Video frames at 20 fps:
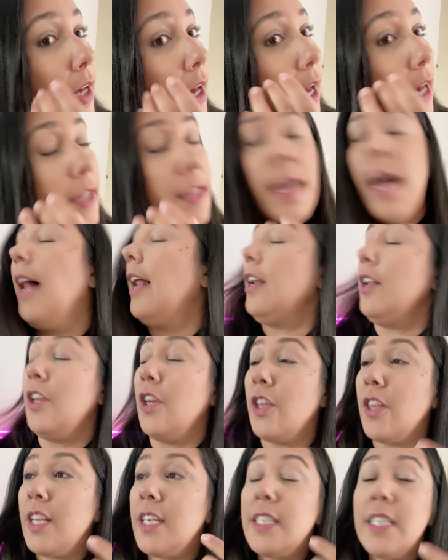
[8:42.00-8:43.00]
I tell
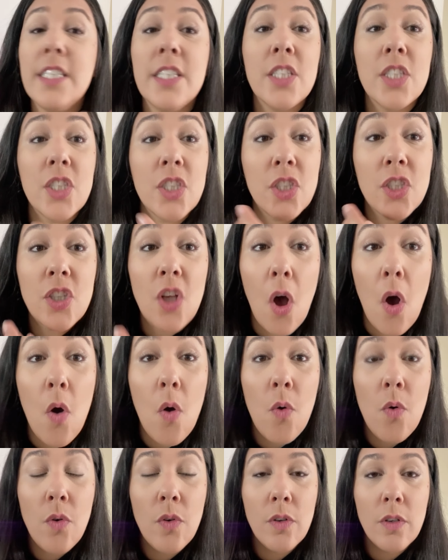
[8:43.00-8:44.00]
you, this is
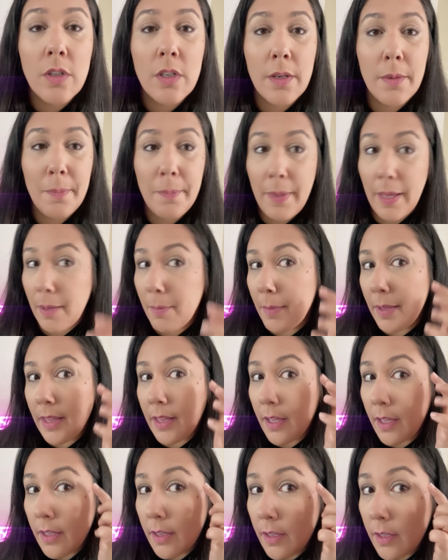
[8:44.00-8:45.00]
so
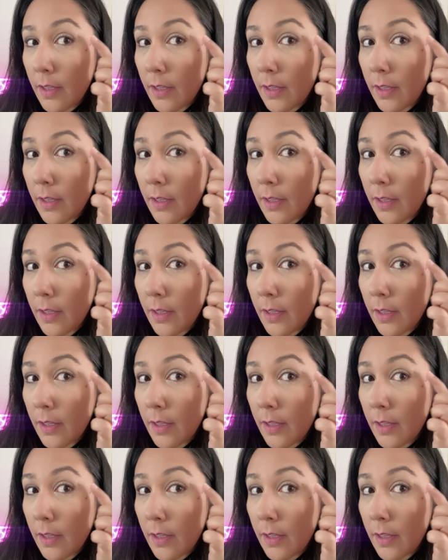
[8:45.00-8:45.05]
pigmented.